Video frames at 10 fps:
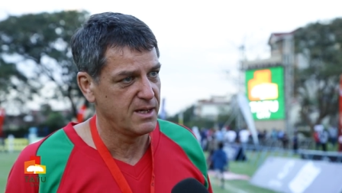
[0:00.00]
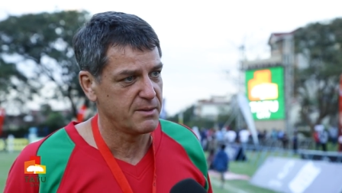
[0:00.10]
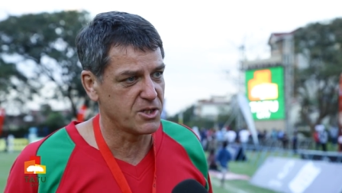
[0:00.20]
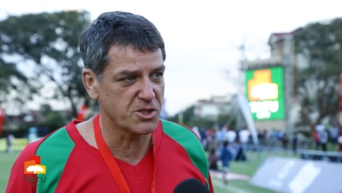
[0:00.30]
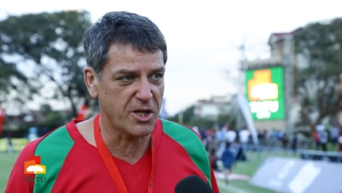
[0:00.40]

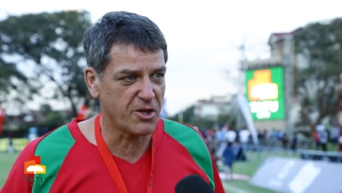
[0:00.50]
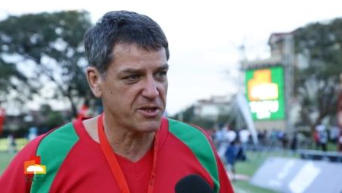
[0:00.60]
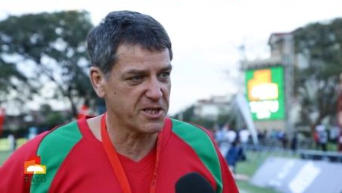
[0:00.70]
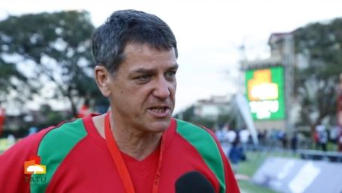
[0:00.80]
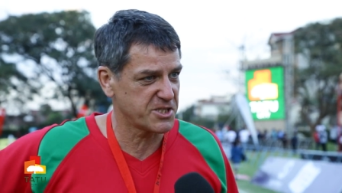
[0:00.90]
Because I don't
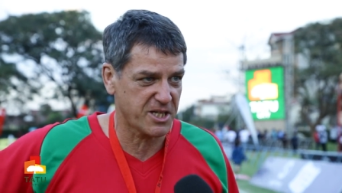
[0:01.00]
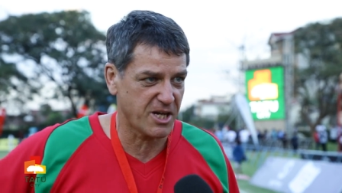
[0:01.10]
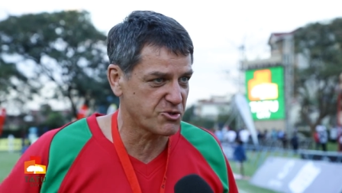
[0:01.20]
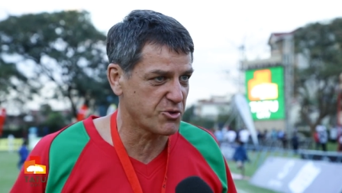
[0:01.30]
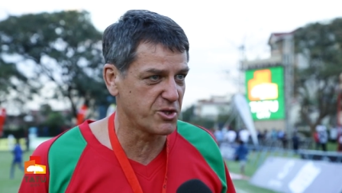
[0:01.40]
think there's a
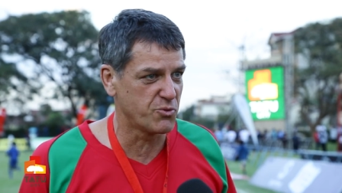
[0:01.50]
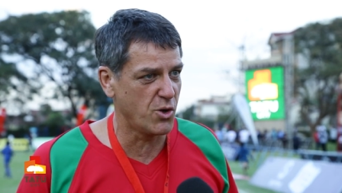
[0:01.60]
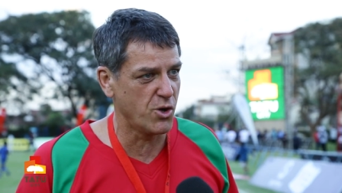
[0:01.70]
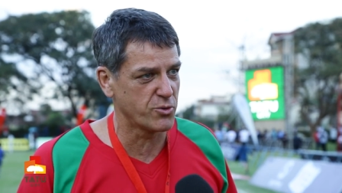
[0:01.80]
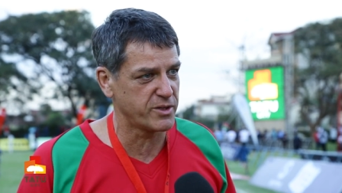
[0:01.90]
country in the
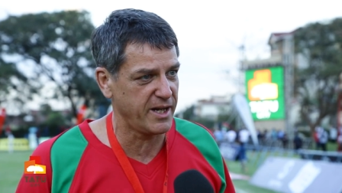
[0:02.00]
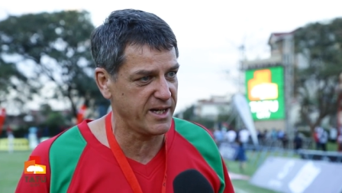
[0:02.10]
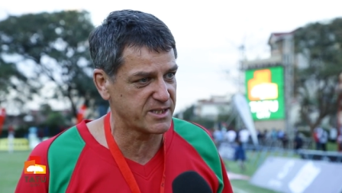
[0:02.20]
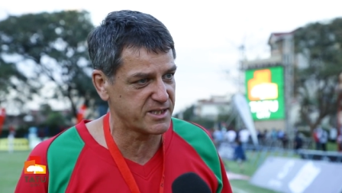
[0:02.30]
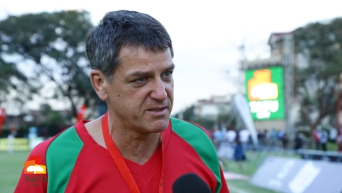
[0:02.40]
world that
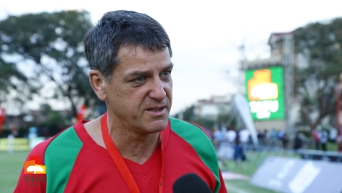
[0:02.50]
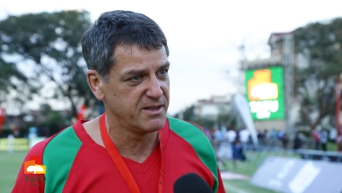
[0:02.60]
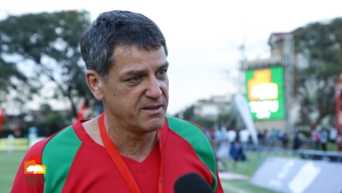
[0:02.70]
has